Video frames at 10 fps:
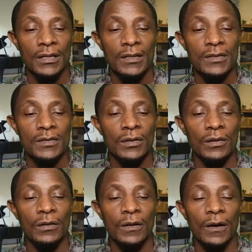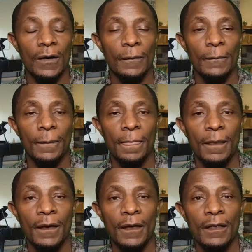So
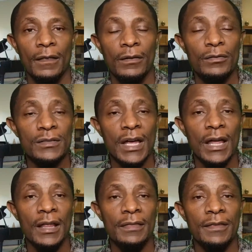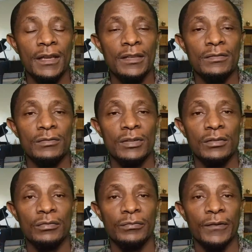those are things which
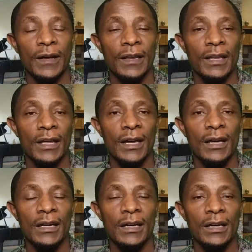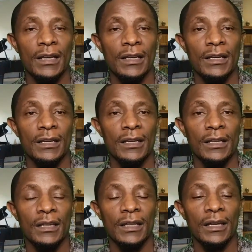you find there, and
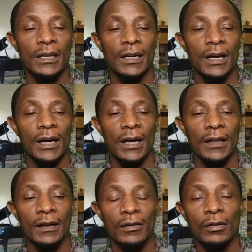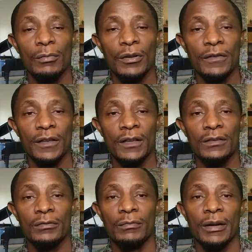they are the common things
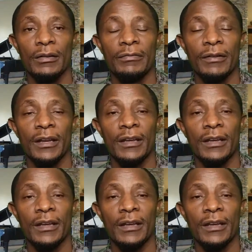you might find in